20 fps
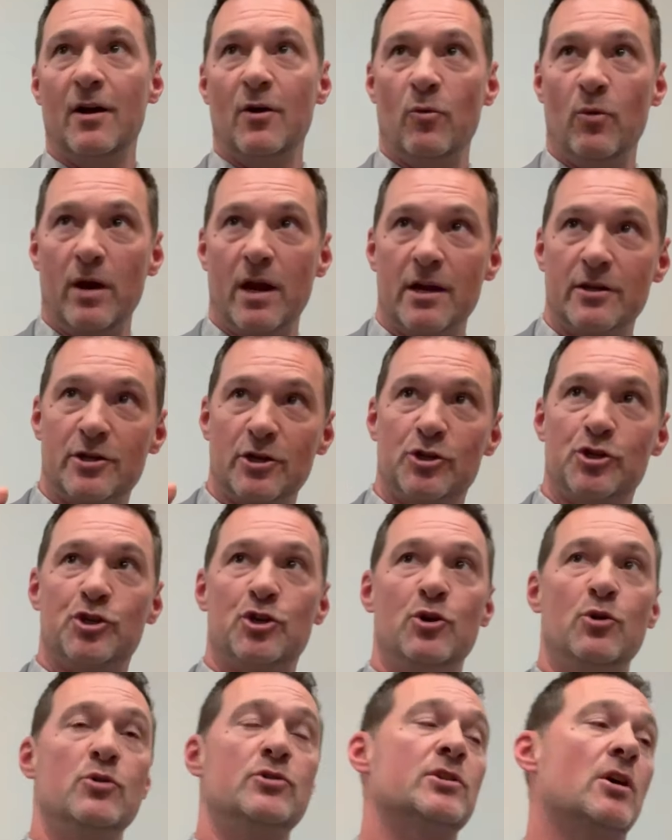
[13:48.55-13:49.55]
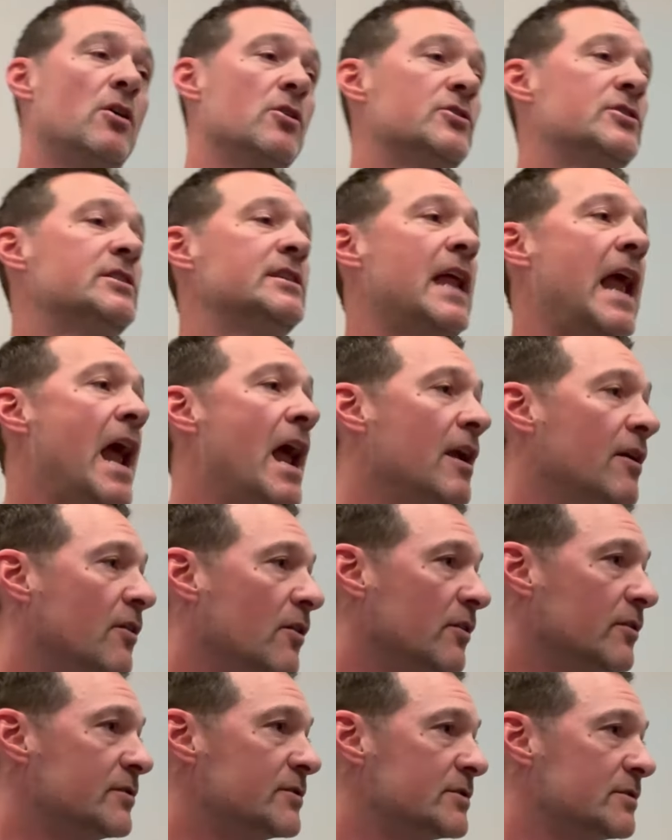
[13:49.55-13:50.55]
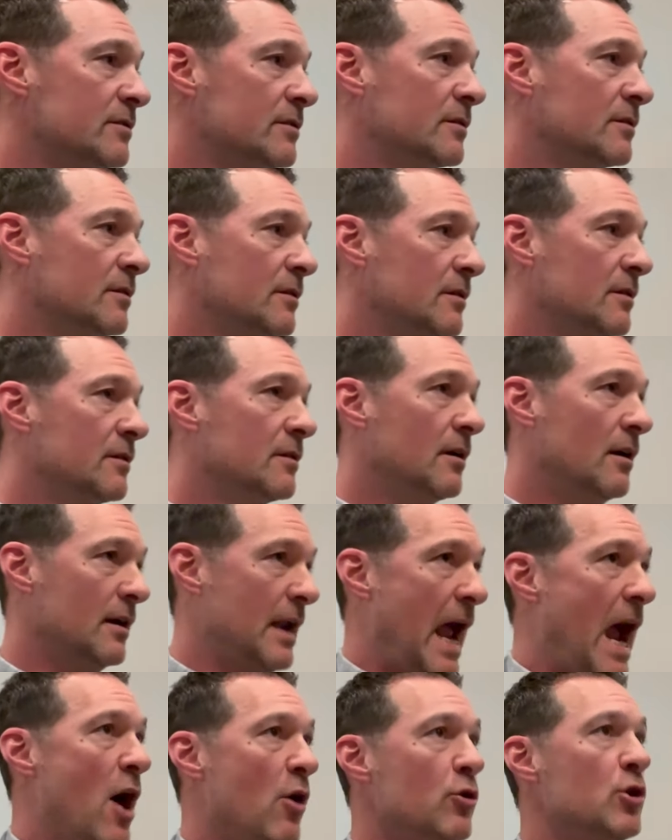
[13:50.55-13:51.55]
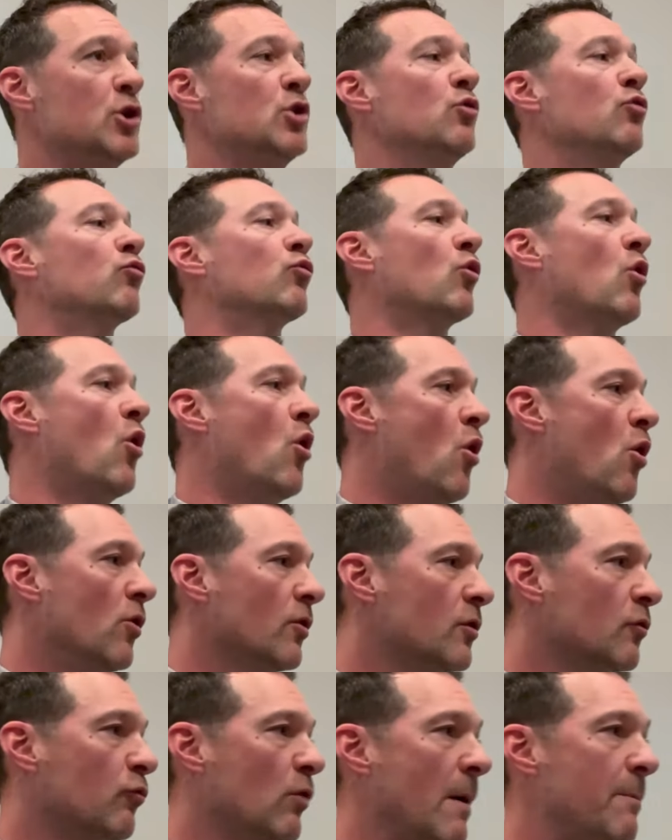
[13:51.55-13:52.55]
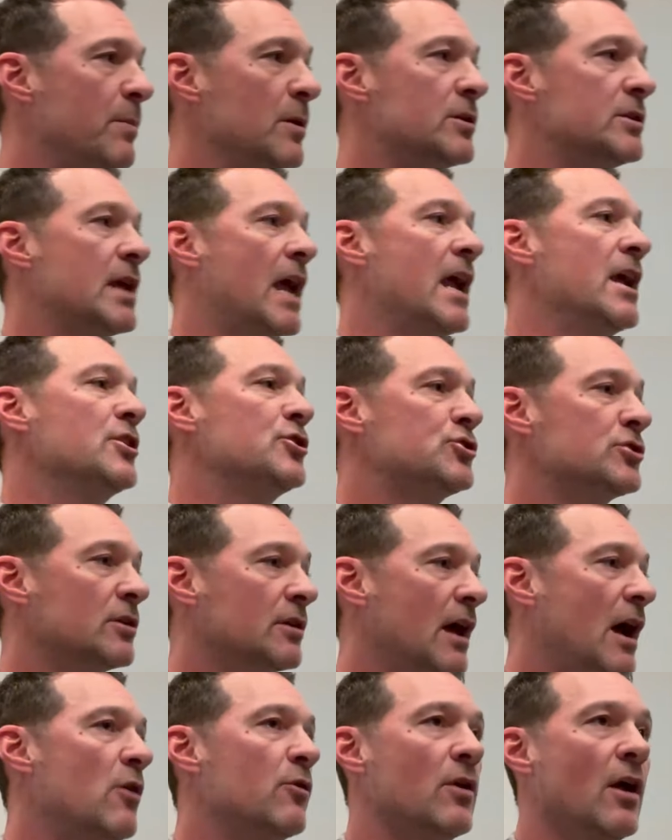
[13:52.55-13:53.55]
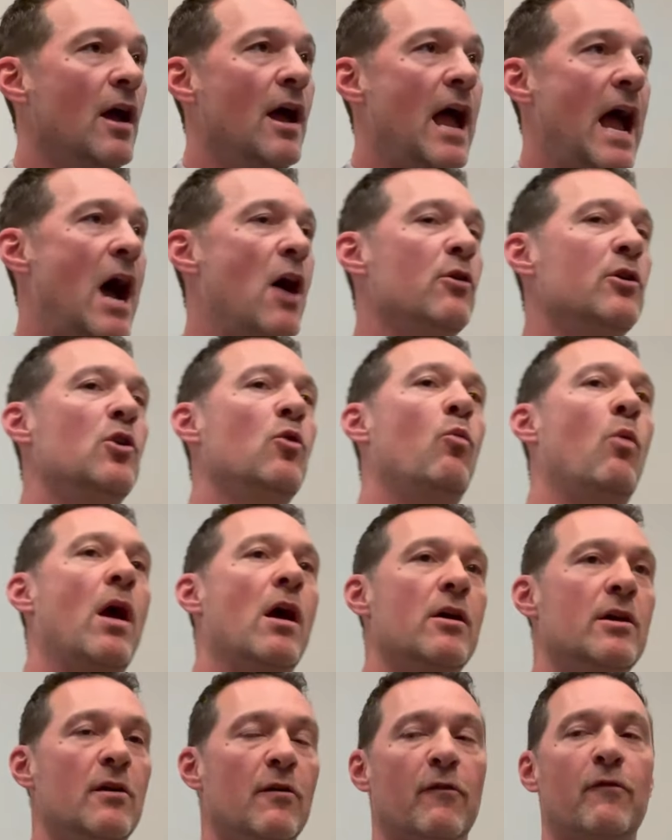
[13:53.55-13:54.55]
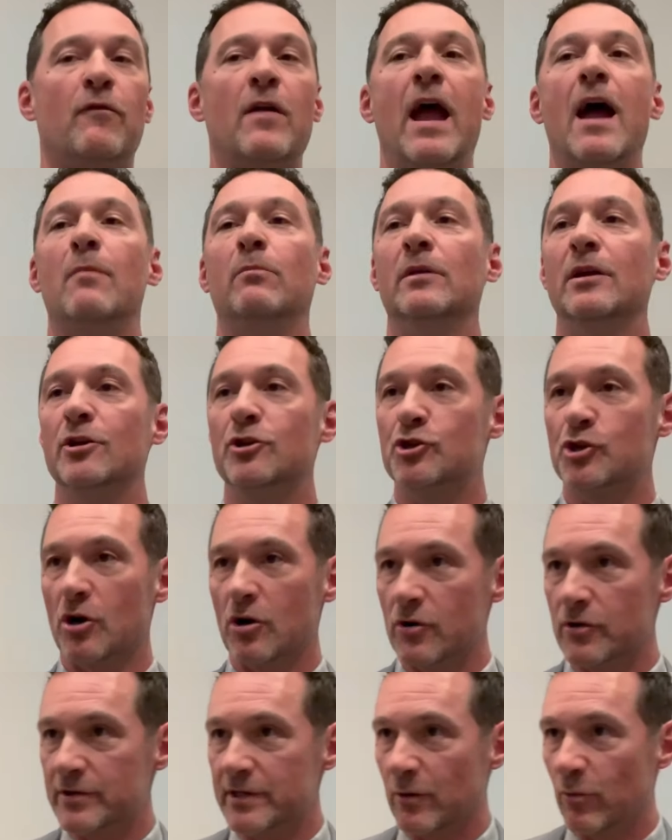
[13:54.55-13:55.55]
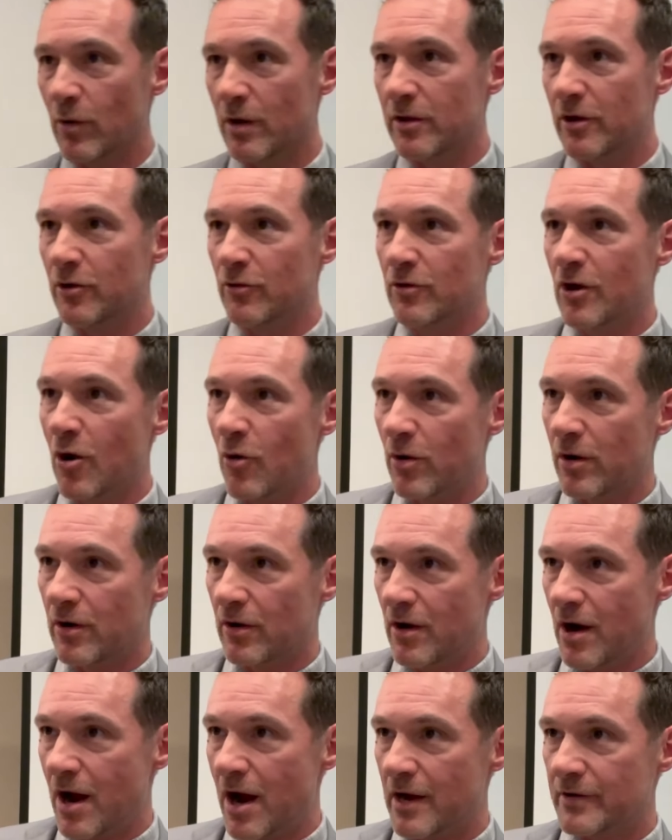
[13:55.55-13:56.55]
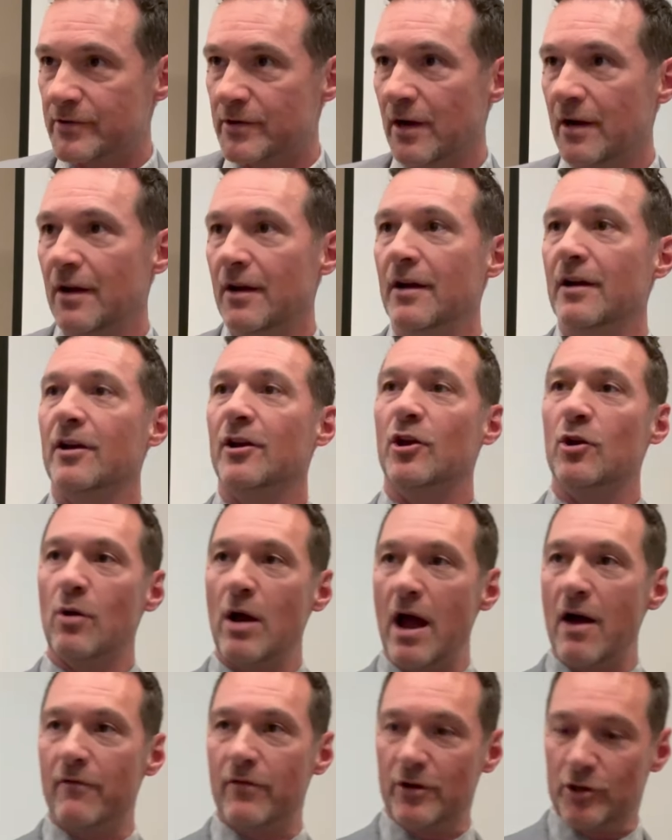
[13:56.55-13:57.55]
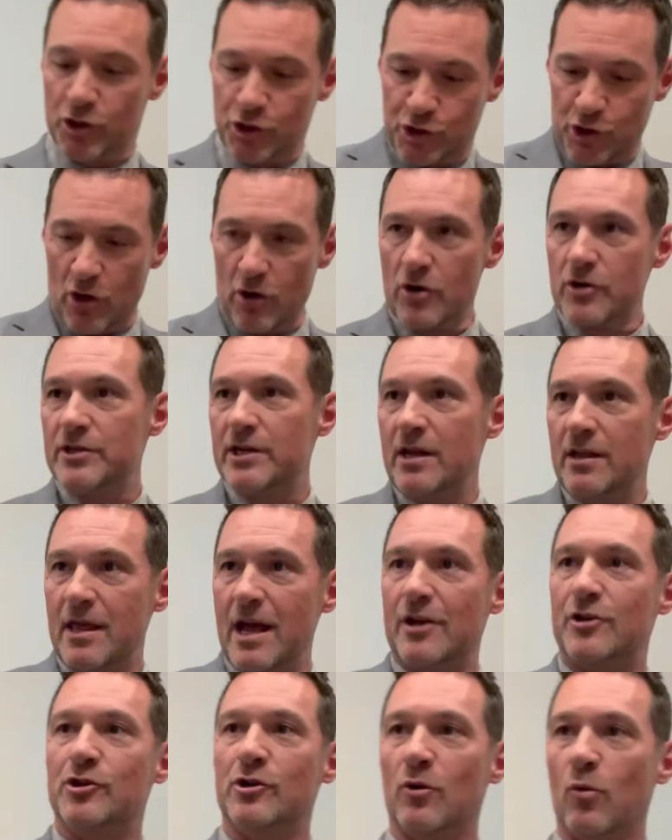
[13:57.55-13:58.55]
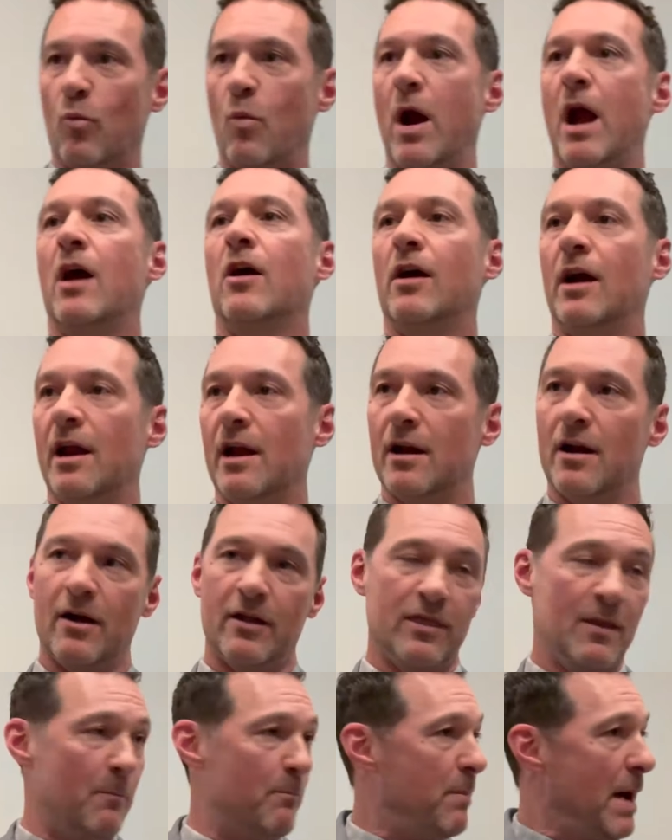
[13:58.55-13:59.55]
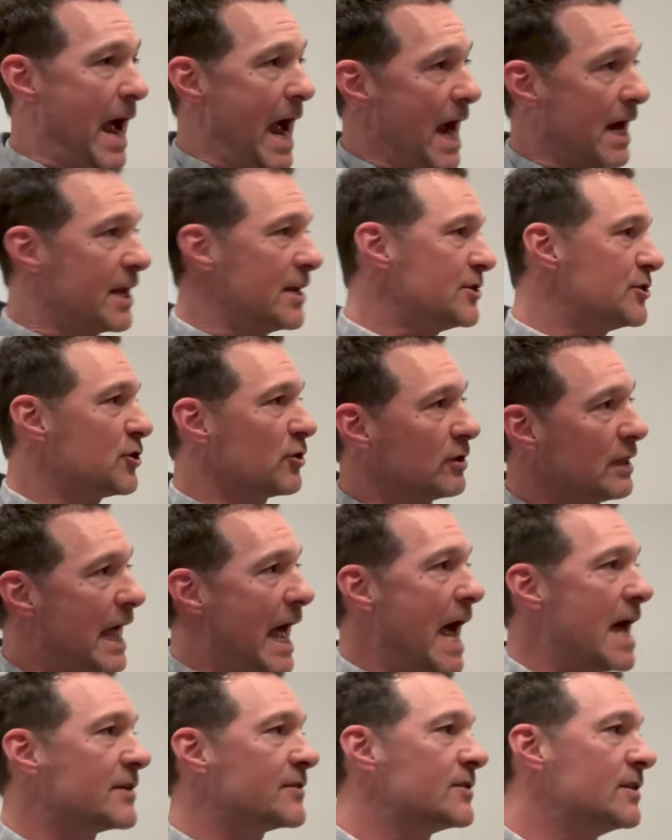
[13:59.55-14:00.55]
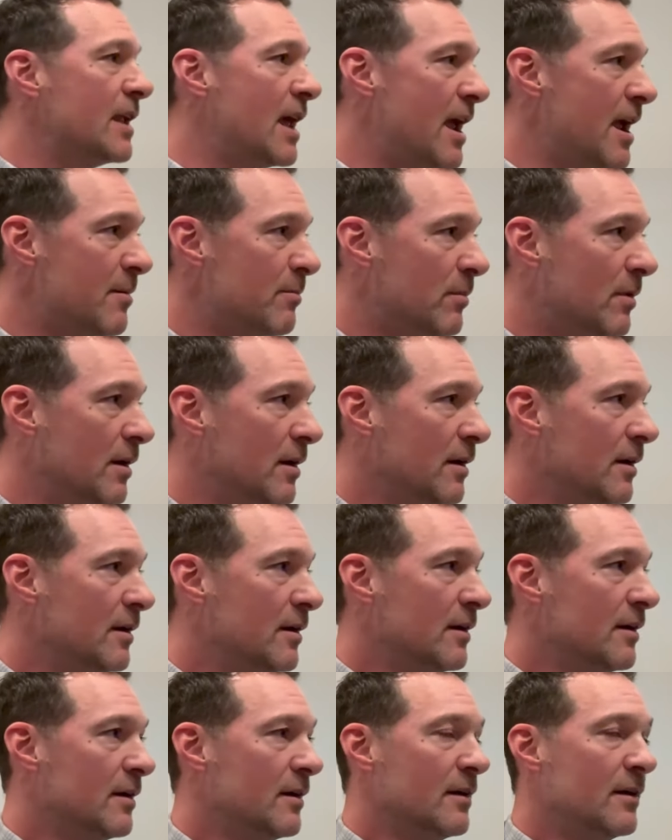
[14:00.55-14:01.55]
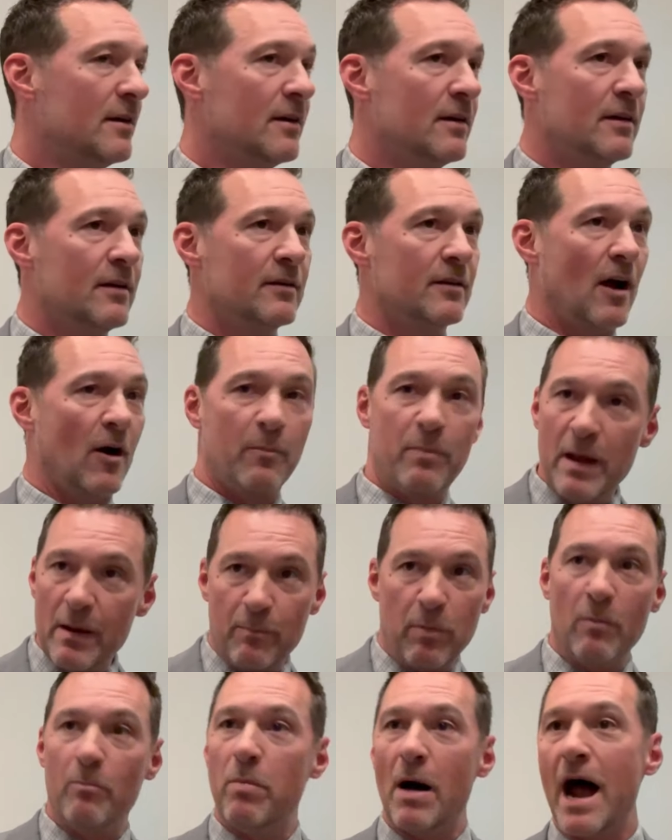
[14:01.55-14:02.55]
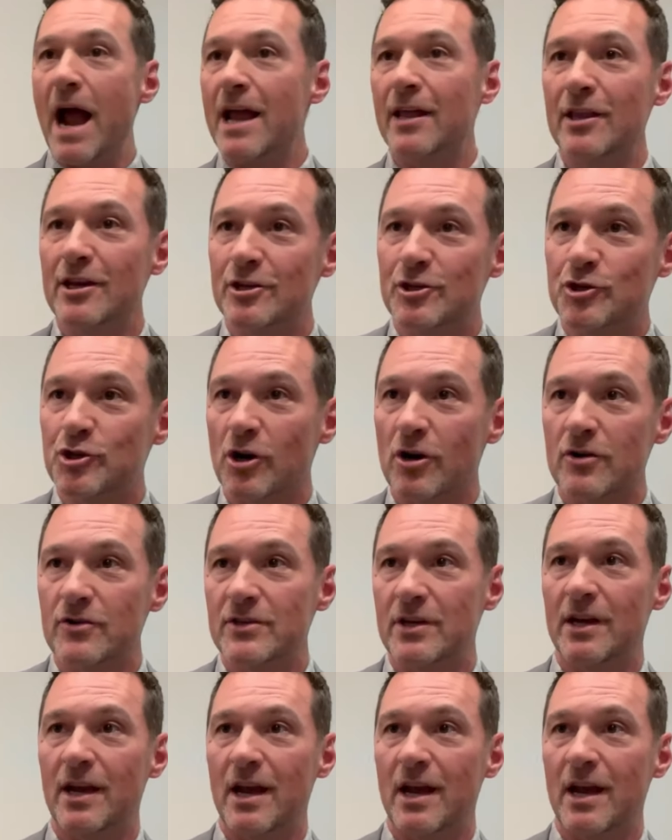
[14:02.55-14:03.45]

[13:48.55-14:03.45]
We get to choose our standards on how you roll, the reputation, how, how you wear your family jersey. Whether you know it or not, you have a jersey that you're wearing, and on the back is your last name. Are people buying this jersey,